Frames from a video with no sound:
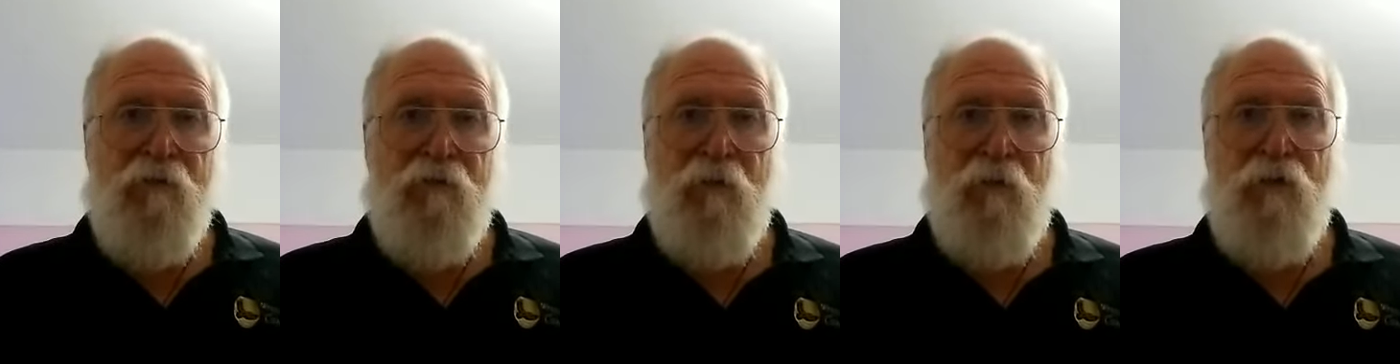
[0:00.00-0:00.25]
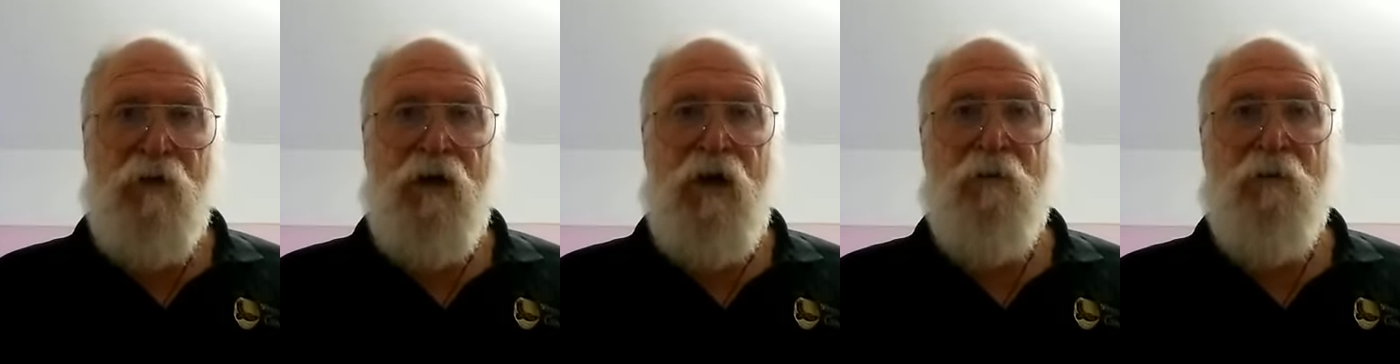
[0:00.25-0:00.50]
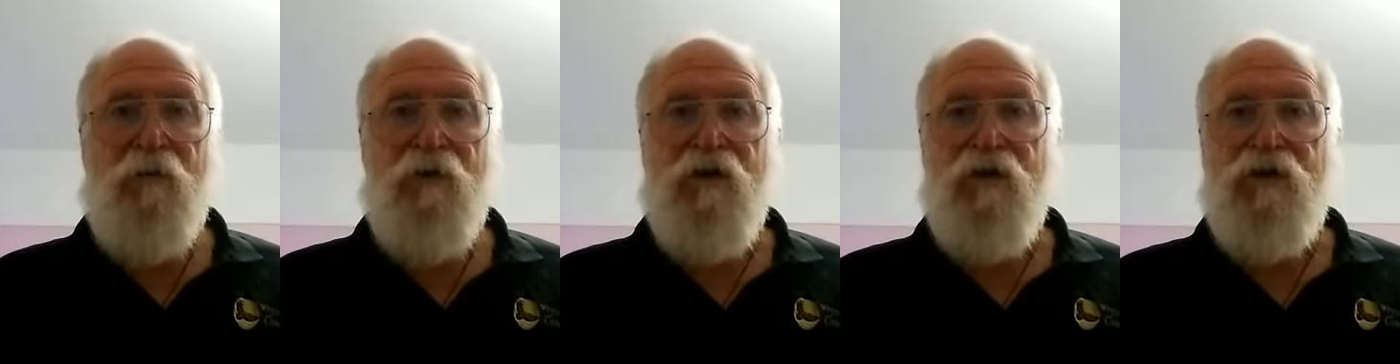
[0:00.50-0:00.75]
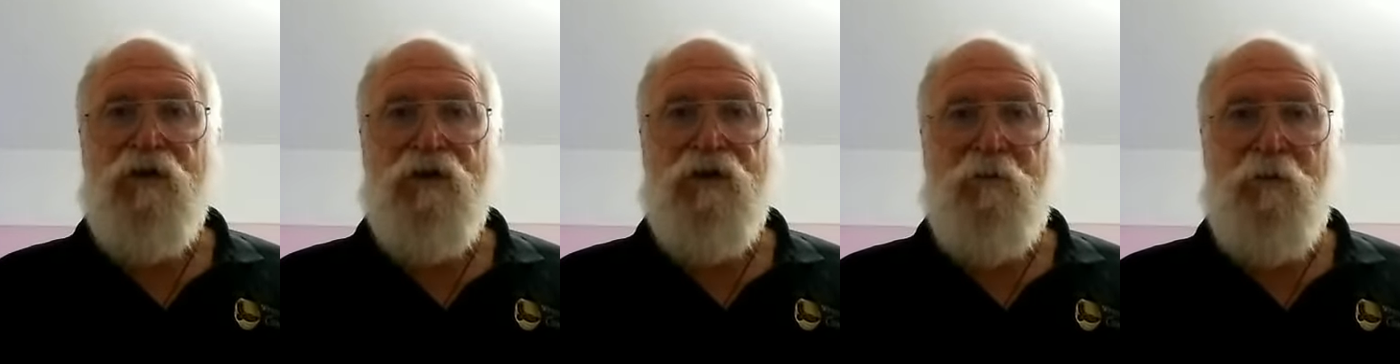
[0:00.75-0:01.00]

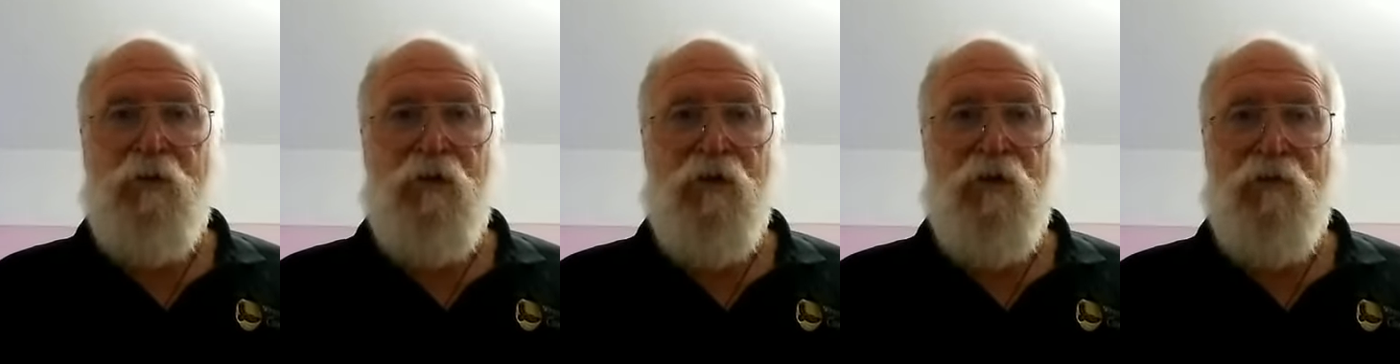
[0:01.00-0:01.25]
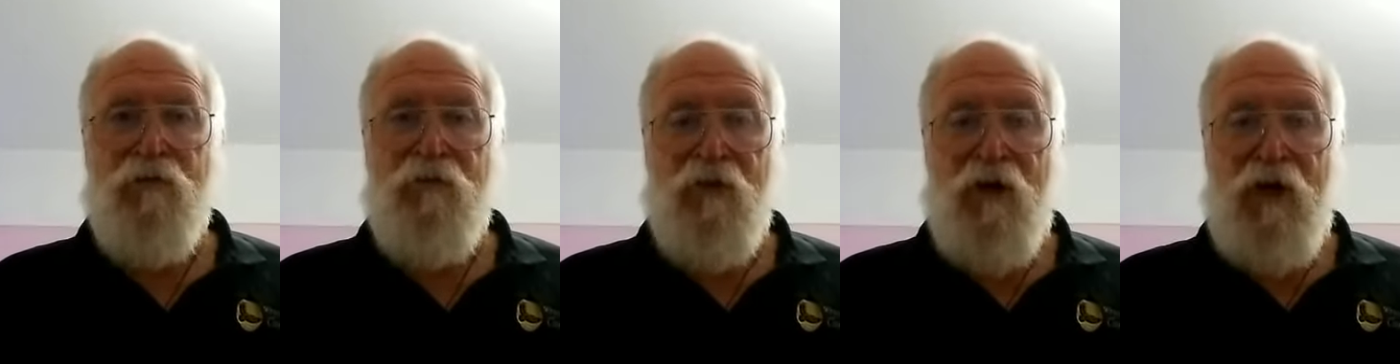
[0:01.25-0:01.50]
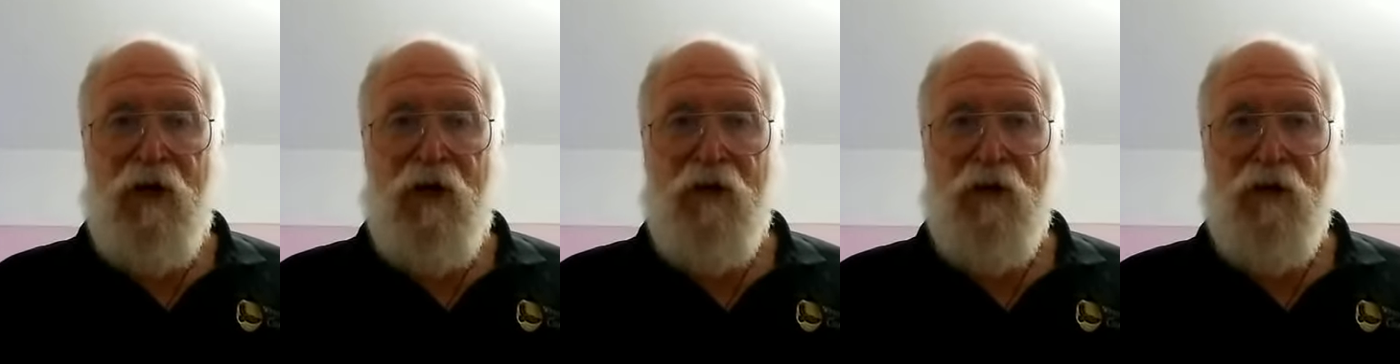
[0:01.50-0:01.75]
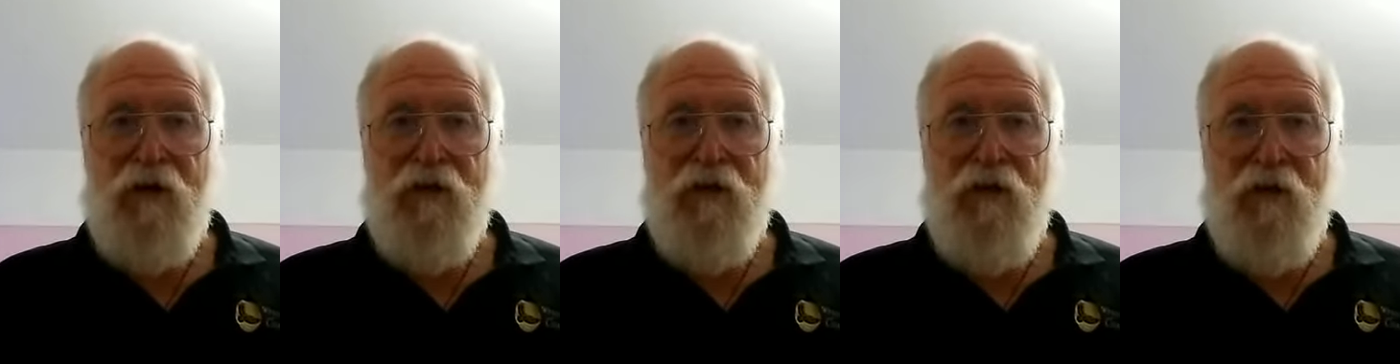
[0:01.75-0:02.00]
Florianopolis is a beautiful
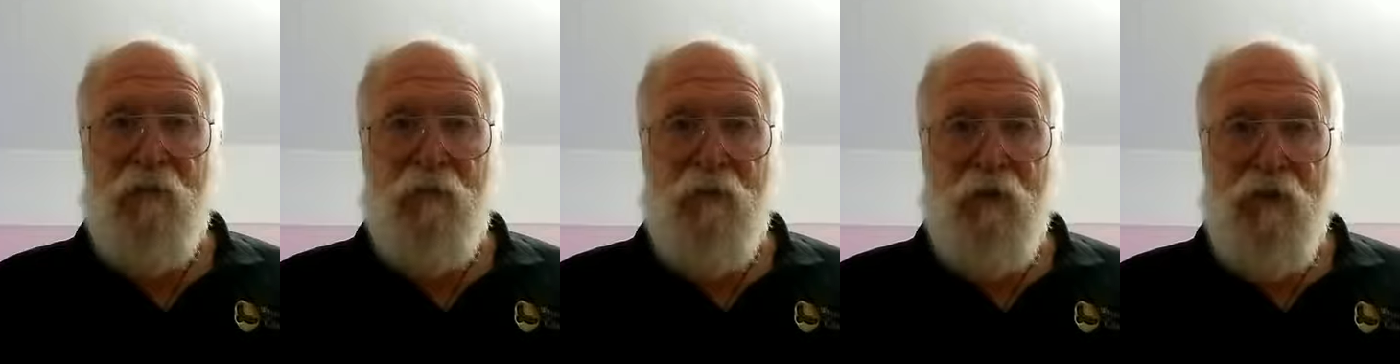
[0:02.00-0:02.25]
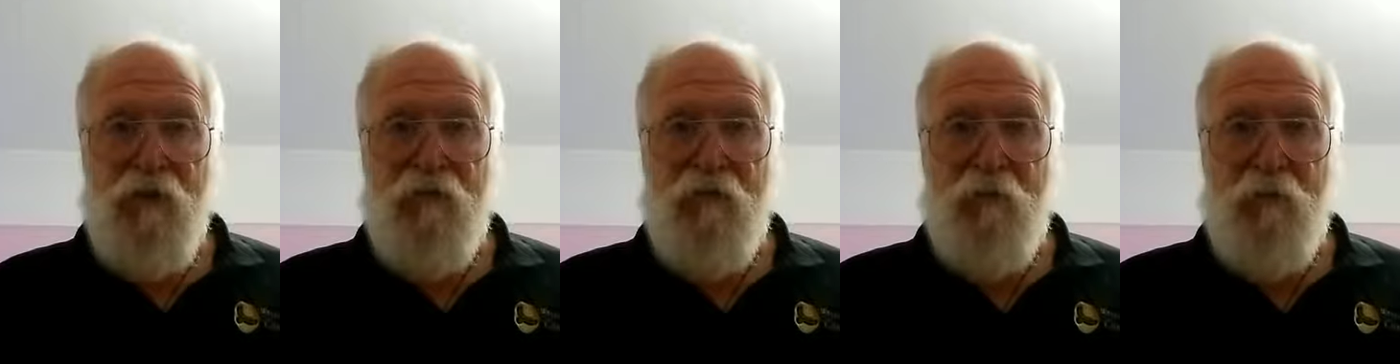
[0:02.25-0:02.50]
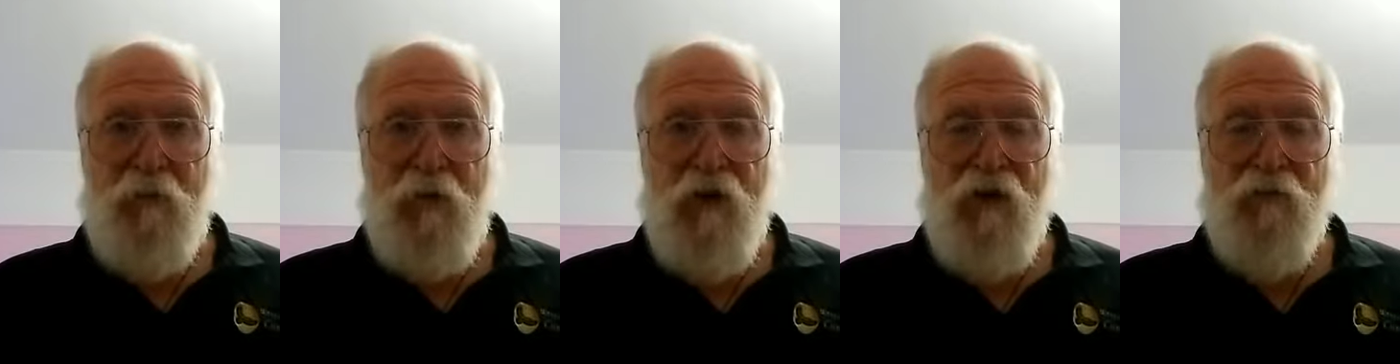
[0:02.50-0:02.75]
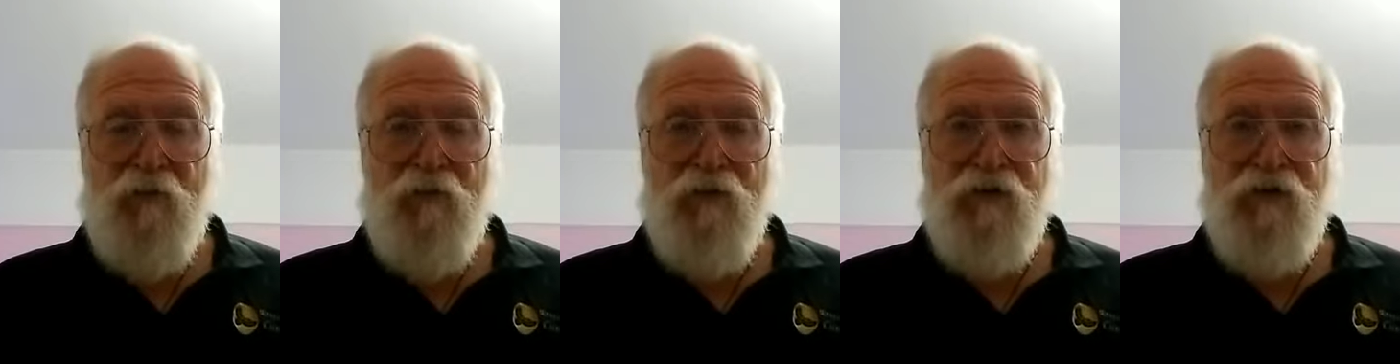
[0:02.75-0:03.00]
island in a beautiful
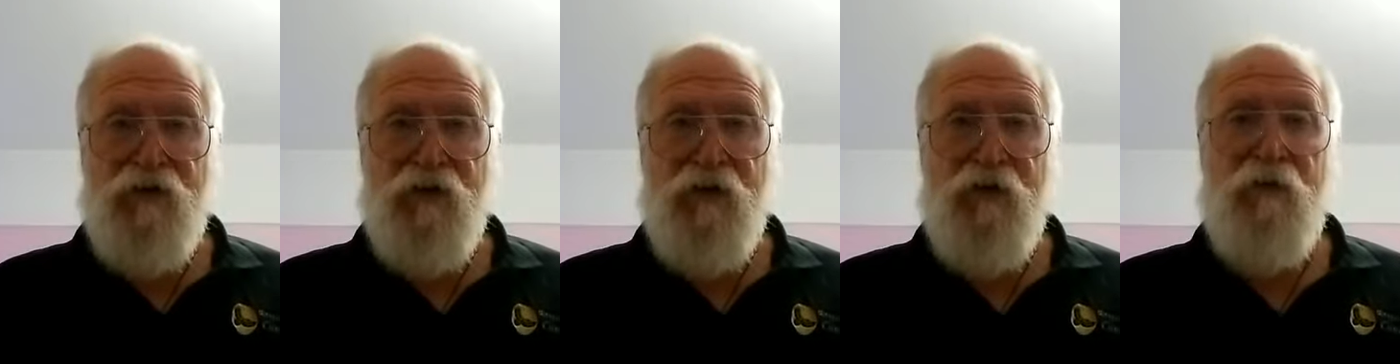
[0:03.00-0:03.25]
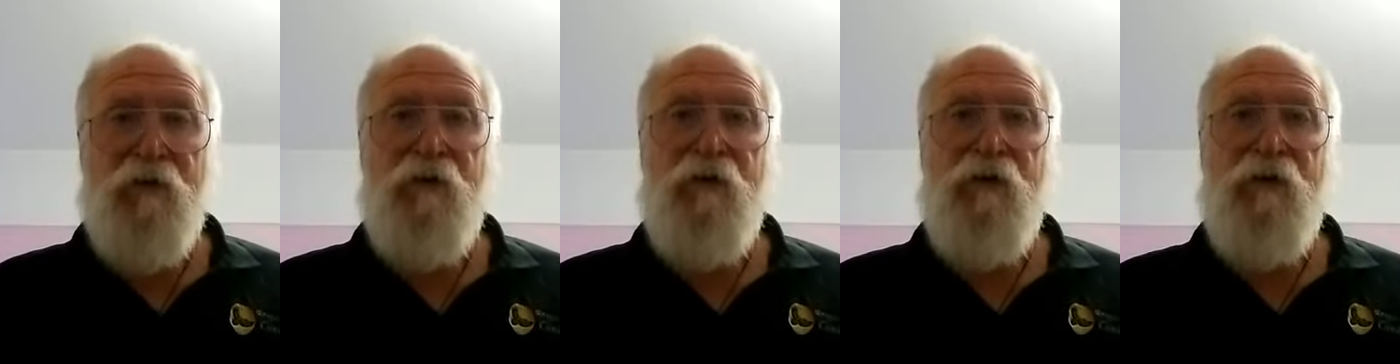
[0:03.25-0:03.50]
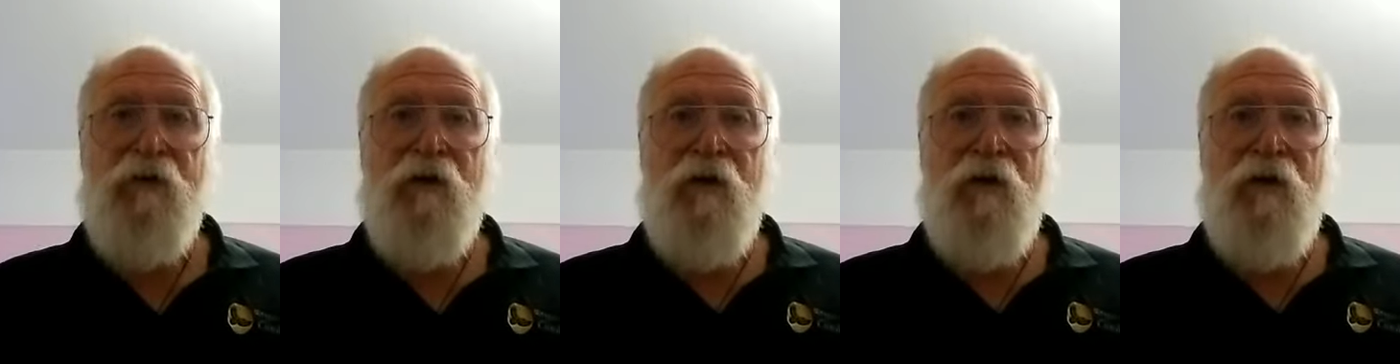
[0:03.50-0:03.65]
part of Brazil.